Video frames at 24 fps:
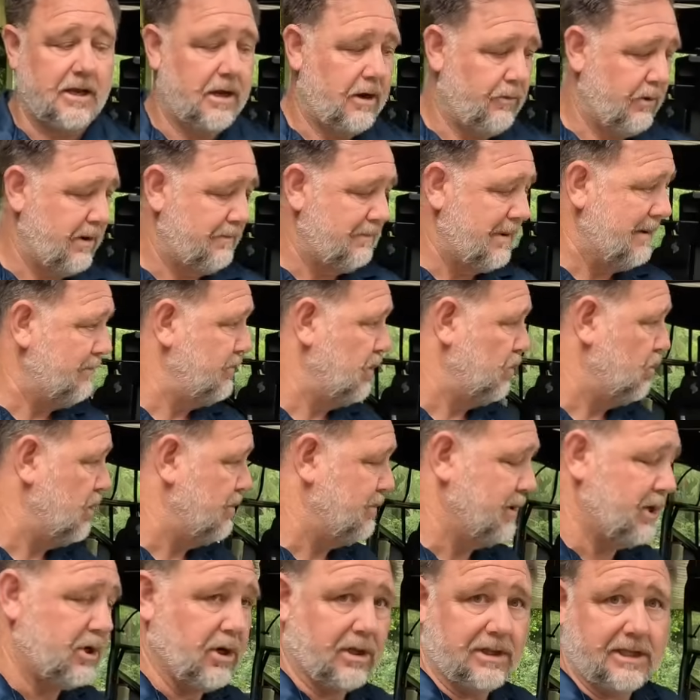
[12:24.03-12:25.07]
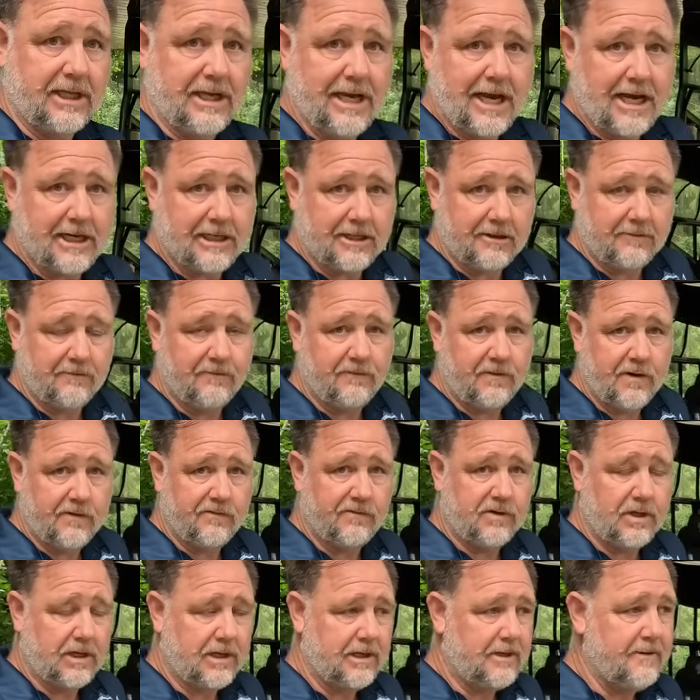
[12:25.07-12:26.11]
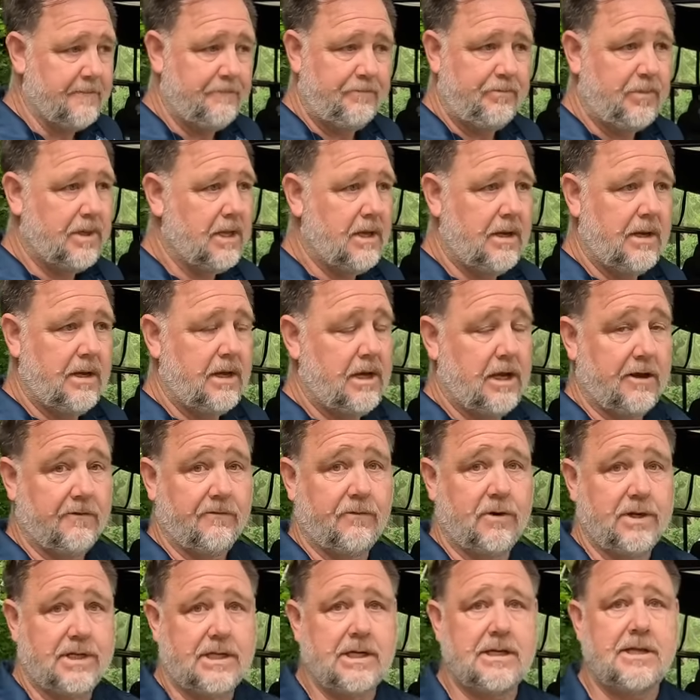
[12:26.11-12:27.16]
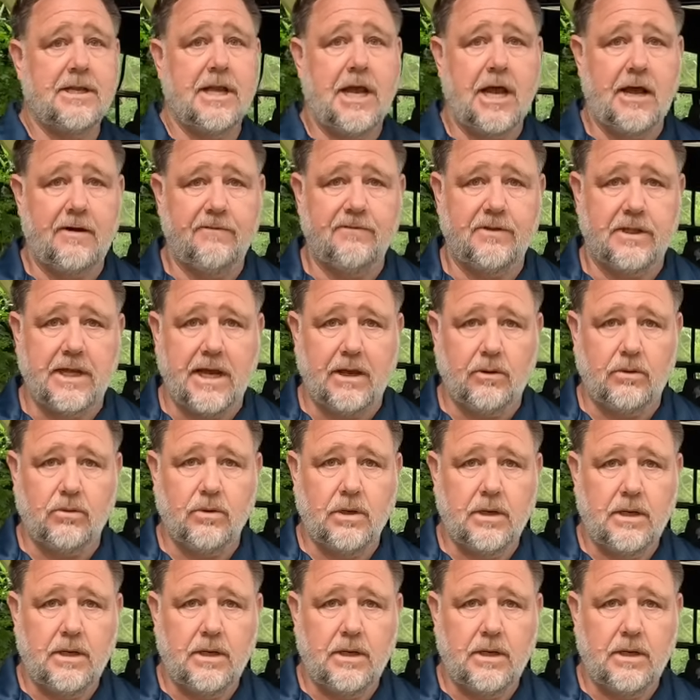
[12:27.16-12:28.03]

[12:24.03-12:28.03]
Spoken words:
I remember when we got the 1850, we didn't have that